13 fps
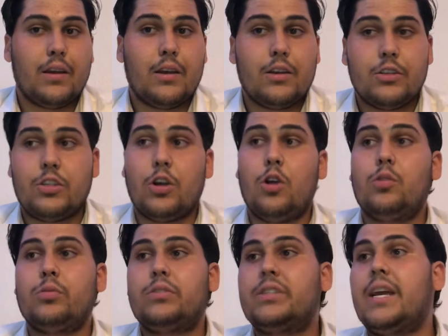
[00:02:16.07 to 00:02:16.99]
So
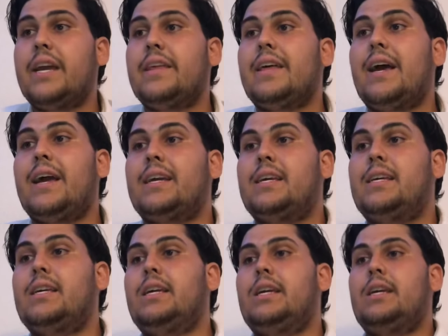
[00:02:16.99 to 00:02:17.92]
say that
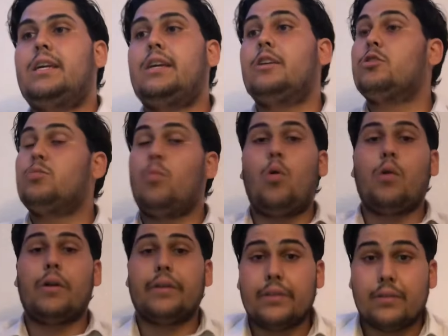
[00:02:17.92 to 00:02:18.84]
he hears more,
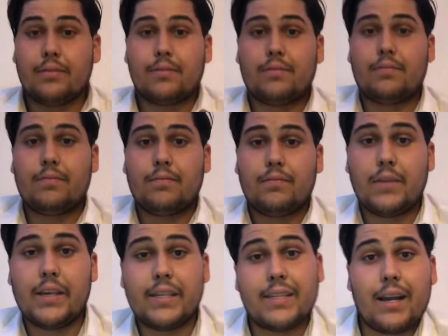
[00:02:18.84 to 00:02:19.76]
and
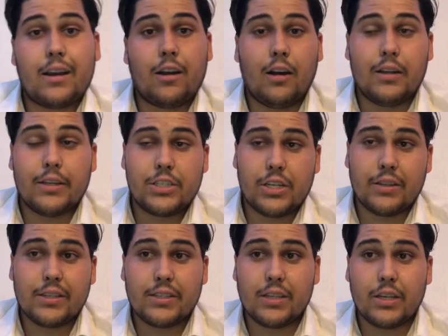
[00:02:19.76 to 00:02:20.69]
he's at college and
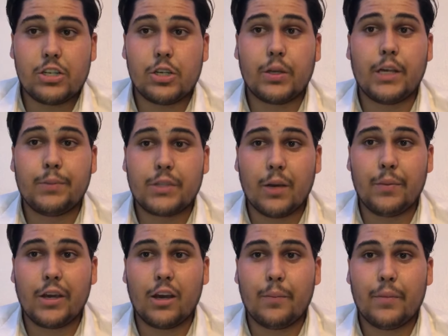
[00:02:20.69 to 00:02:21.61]
this issue keeps
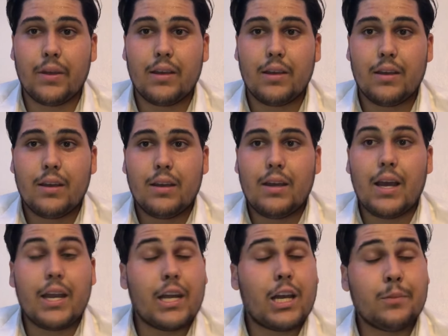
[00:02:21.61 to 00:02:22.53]
coming up,
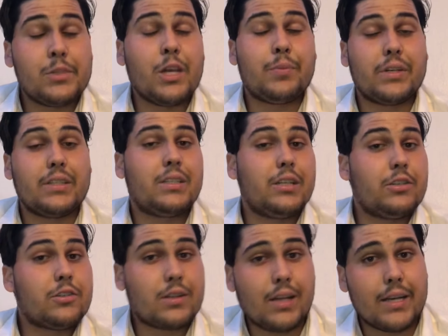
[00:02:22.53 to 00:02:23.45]
and it comes up in his
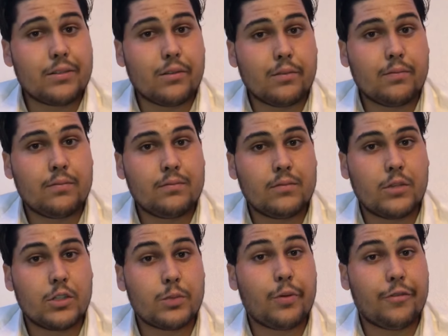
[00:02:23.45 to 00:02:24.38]
teacher's classroom, or
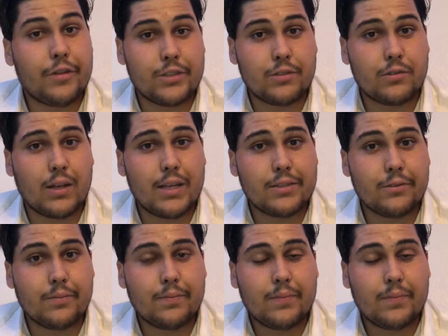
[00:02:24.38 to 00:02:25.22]
his professor's classroom.